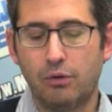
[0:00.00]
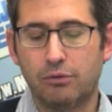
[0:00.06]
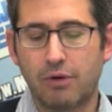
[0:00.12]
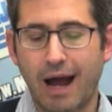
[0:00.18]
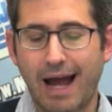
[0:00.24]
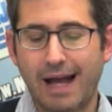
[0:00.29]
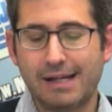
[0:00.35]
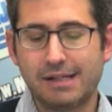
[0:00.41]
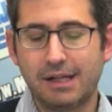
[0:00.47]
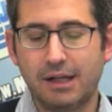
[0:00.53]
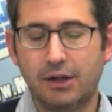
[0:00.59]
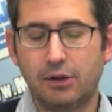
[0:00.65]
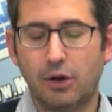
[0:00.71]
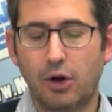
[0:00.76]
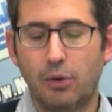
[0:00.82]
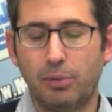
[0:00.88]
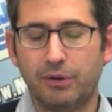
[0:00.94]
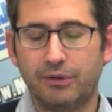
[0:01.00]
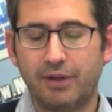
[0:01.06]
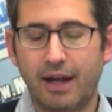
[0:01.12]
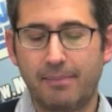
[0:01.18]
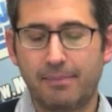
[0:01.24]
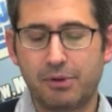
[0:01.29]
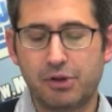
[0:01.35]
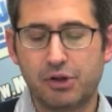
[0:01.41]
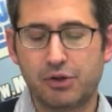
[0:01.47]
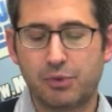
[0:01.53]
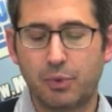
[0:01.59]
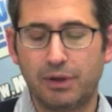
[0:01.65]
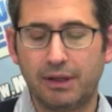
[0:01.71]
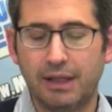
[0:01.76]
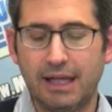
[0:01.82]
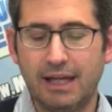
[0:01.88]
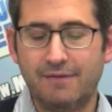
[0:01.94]
rising global temperatures
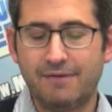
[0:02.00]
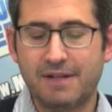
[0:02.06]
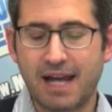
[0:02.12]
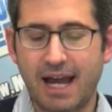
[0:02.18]
would lead